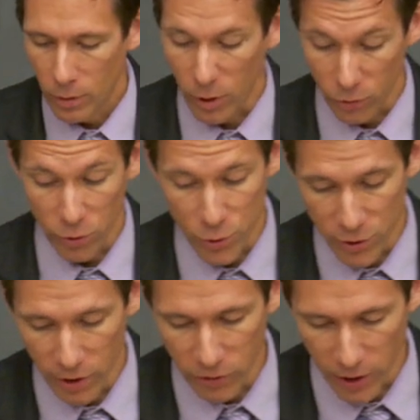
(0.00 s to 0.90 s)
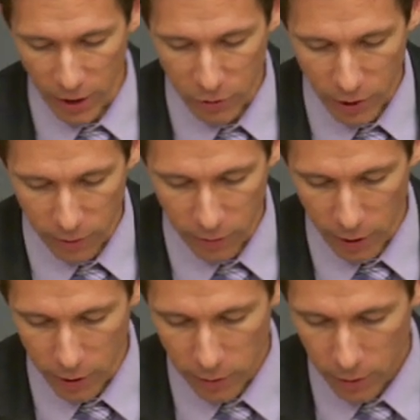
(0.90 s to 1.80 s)
Constitution does actually have
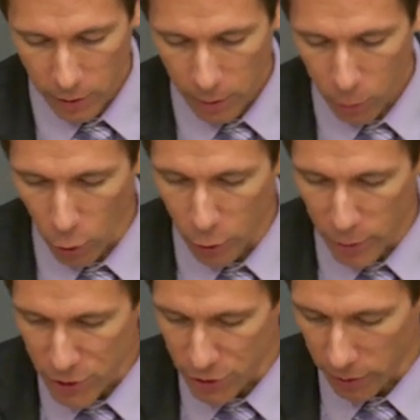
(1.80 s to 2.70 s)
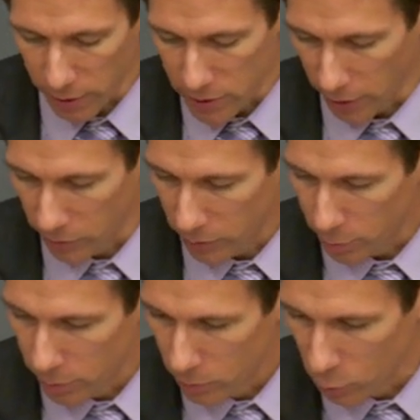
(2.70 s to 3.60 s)
a prohibition on tests,
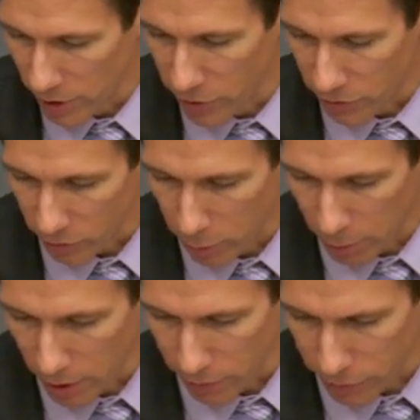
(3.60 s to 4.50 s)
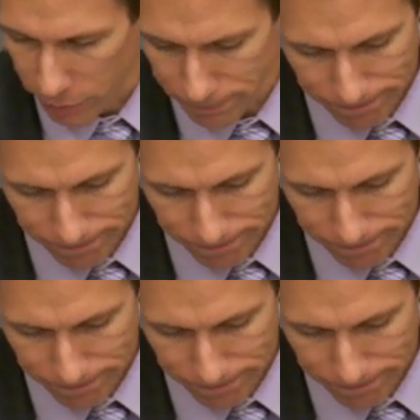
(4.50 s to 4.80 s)
religious tests for public office.